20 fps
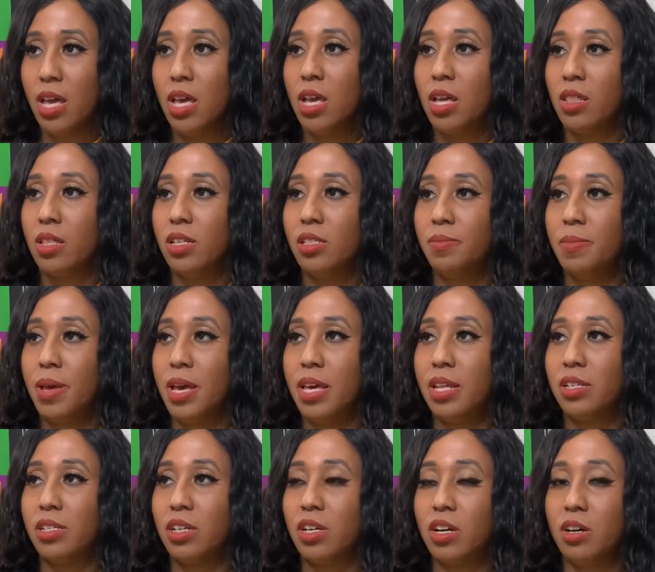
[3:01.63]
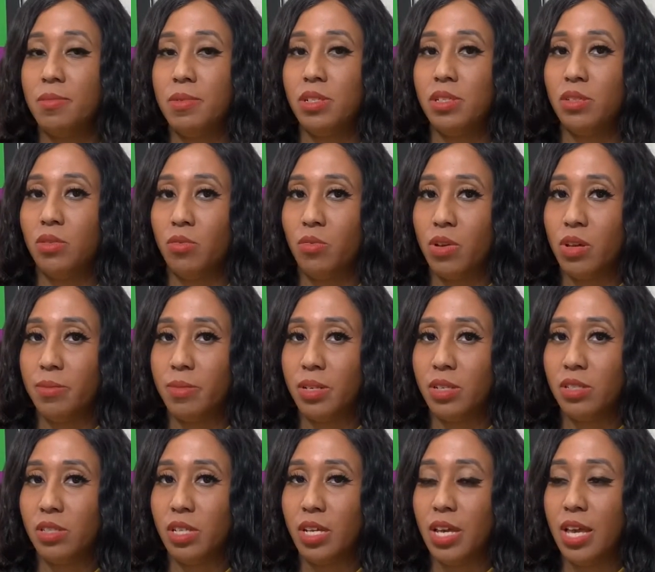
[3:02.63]
This man is coming to women
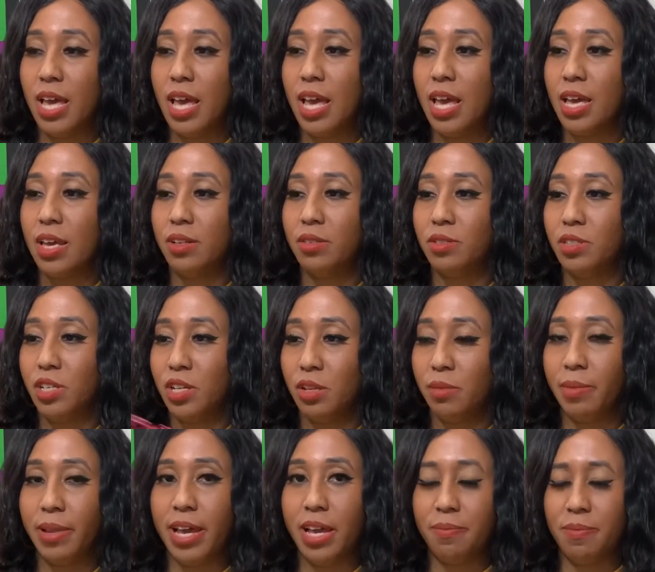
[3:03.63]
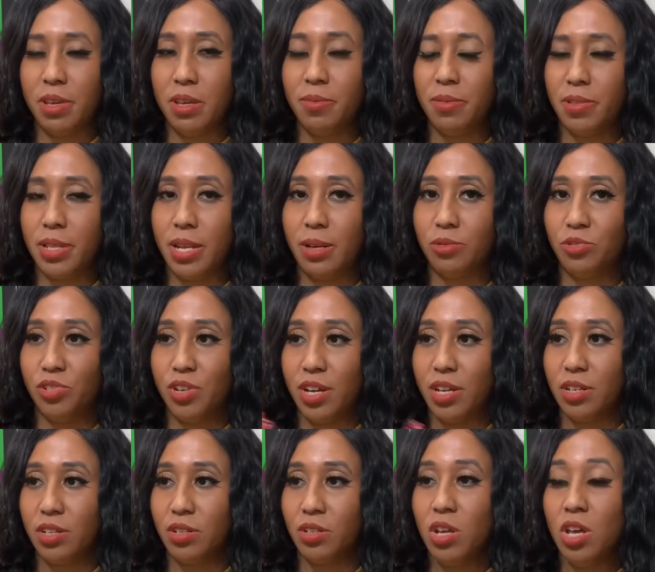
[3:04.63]
saying, hey, tell black people that I'm
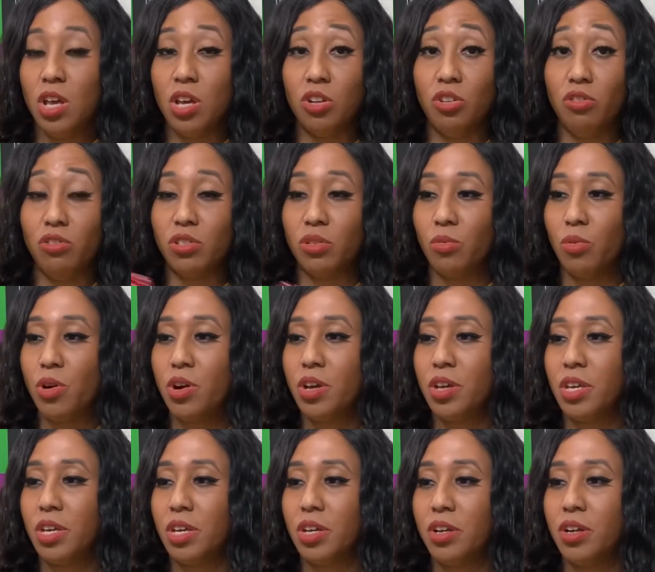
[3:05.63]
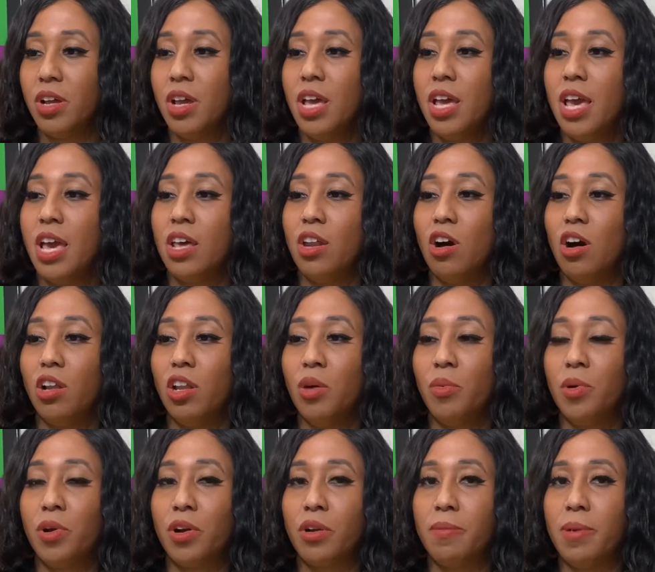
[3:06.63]
trying to do some work here. And all they
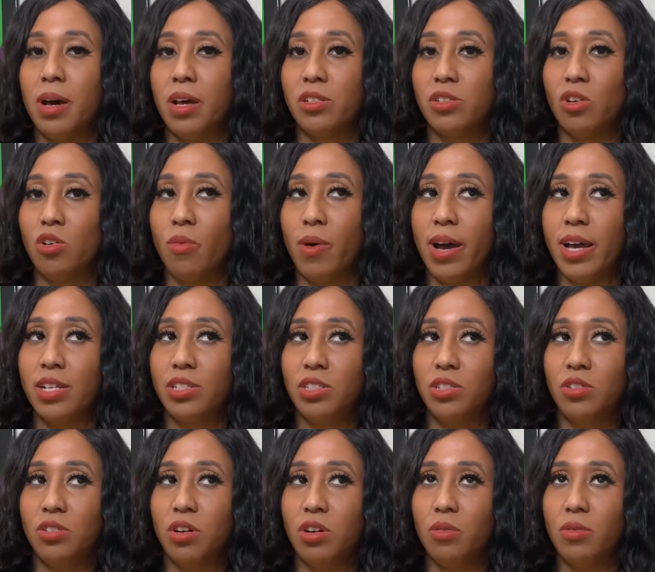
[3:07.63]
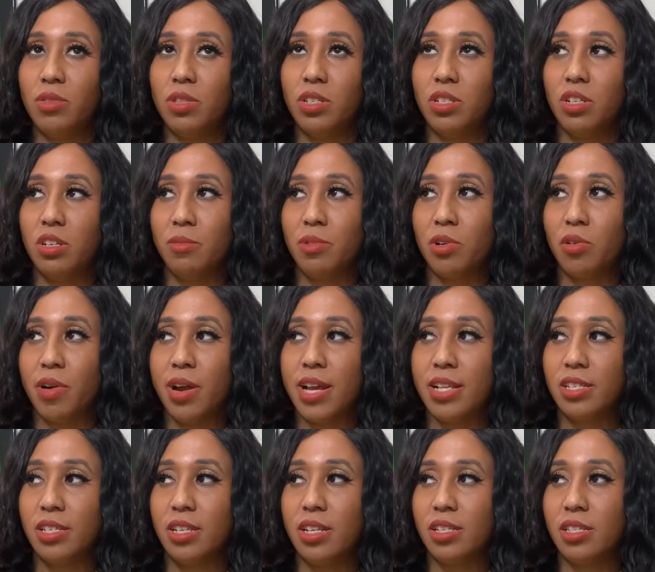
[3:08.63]
worried about is, oh, why don't you go with the
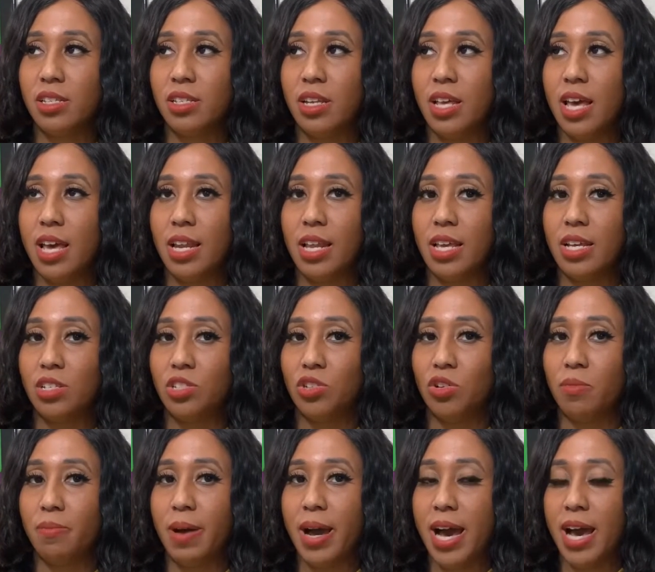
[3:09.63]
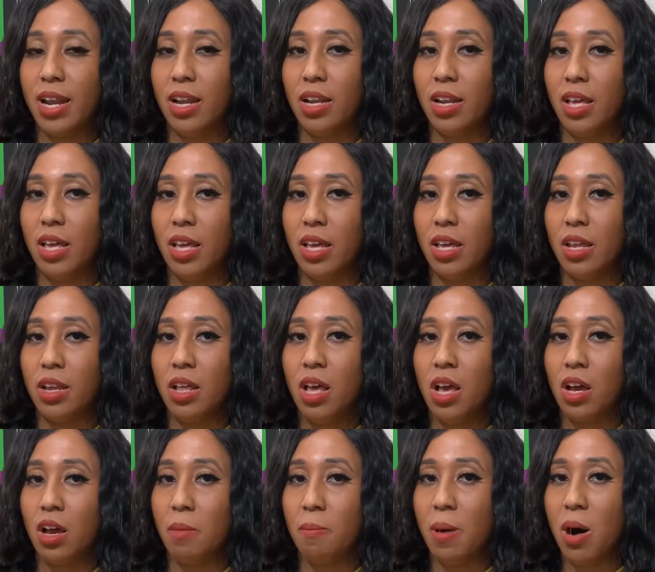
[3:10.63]
Democrats and this and that? And Joe Biden and
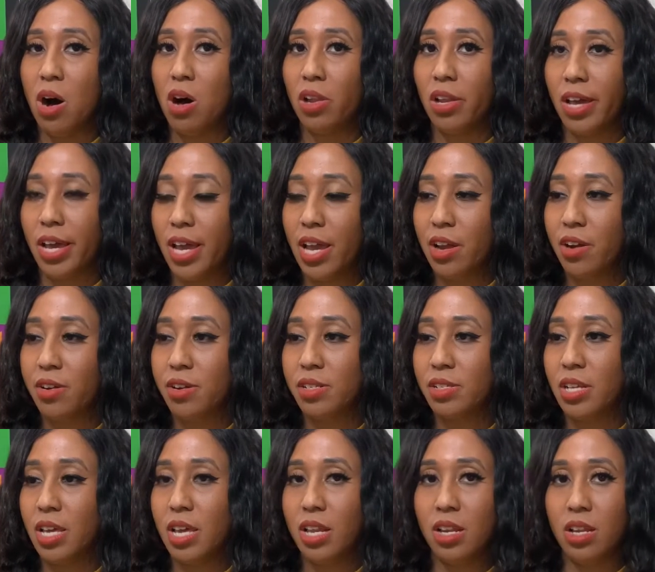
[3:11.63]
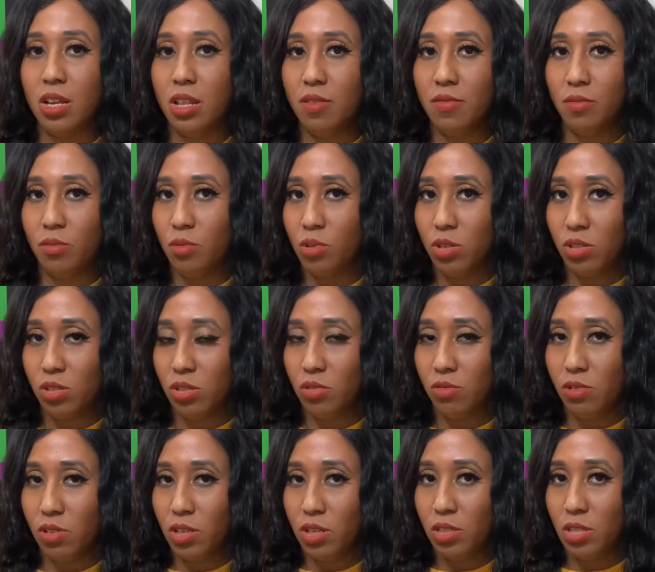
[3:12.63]
Kamala Harris, they didn't even want to
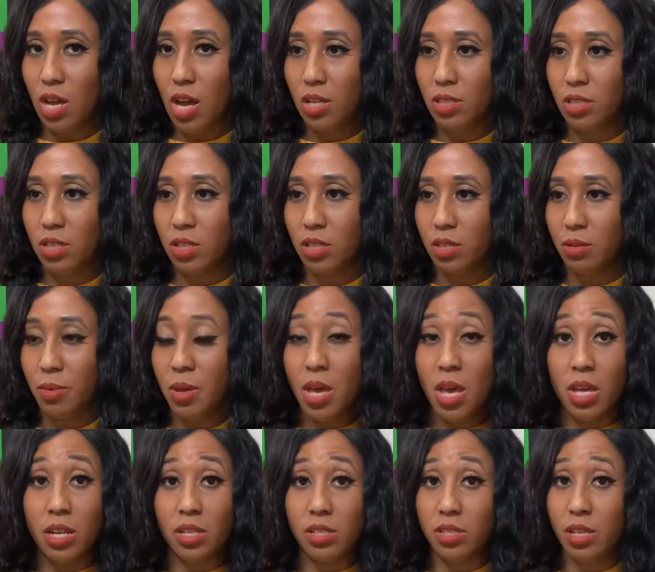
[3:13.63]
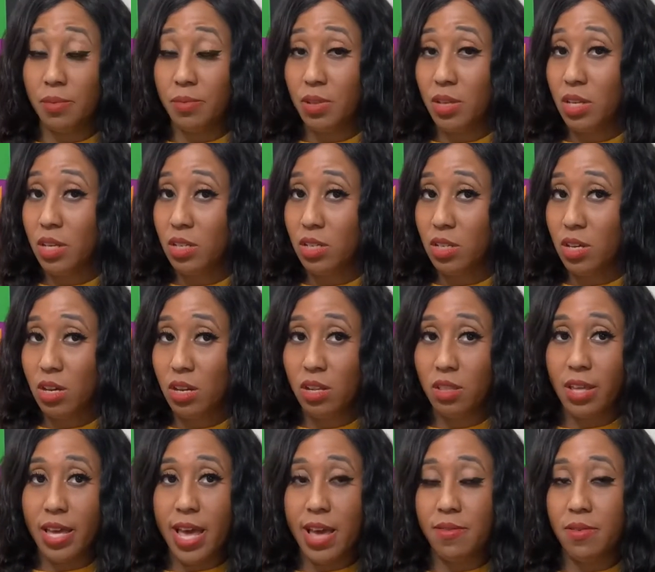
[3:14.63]
really talk to him. Did something get done? Did
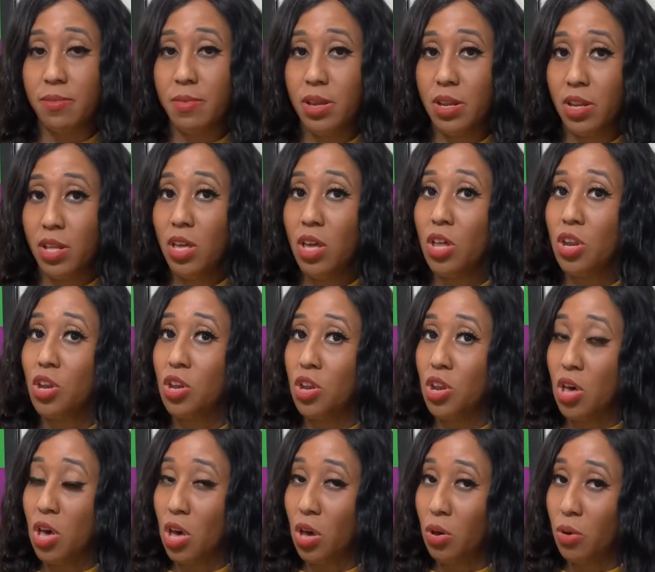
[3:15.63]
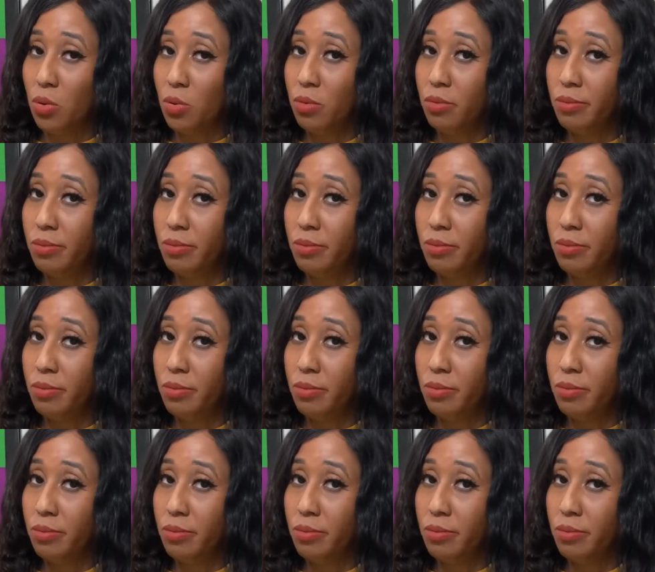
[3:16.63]
they have a meeting? No.